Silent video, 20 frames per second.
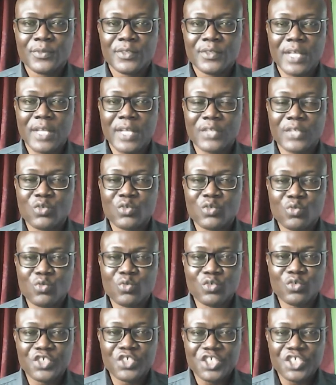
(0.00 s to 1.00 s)
that
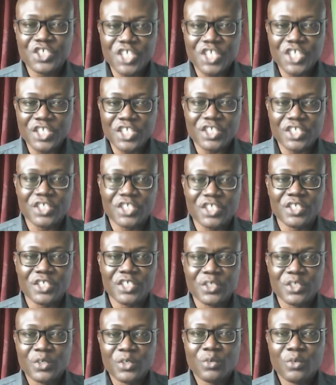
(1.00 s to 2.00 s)
could change
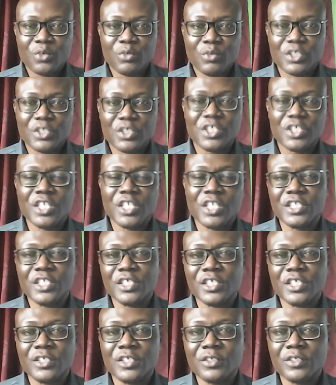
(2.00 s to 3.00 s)
with
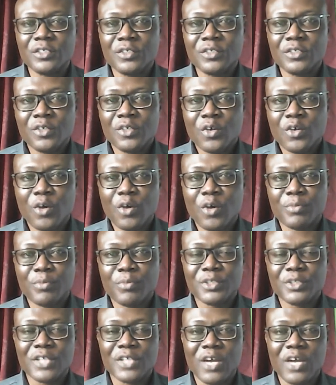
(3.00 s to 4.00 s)
changing
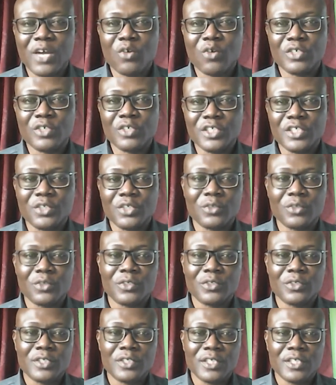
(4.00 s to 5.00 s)
operational
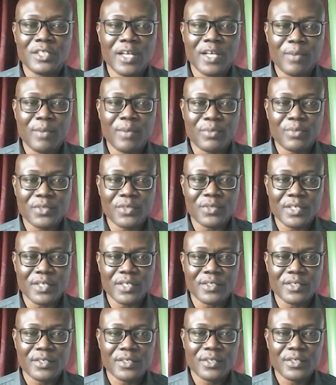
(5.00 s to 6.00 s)
condition in our
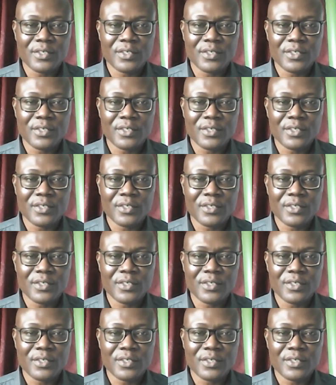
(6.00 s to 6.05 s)
process.